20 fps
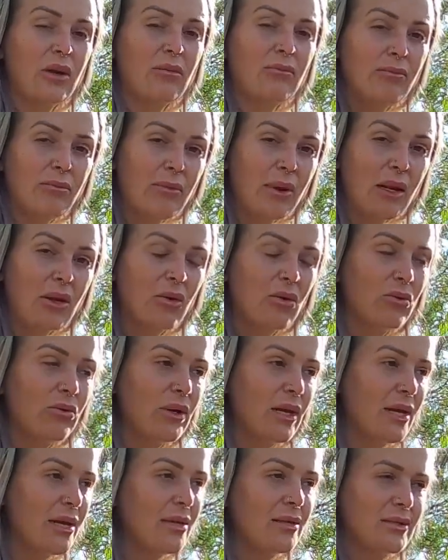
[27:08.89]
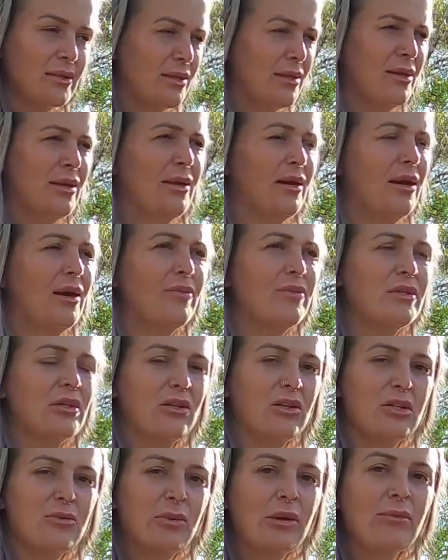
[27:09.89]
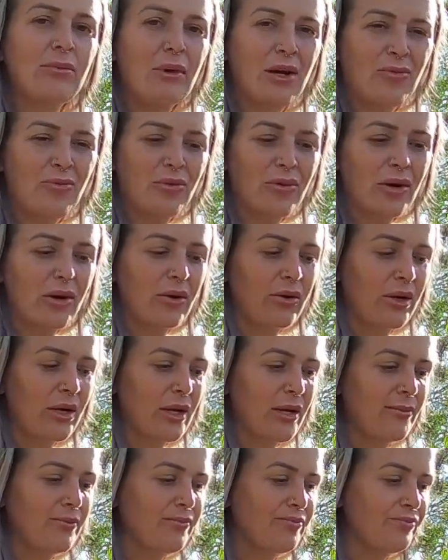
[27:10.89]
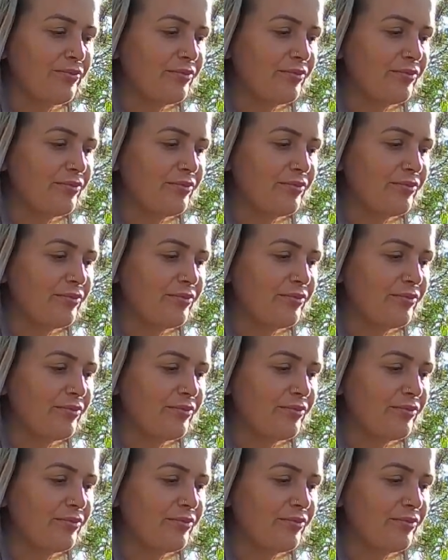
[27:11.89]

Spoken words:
and medical needs, and absolutely it's been my priority.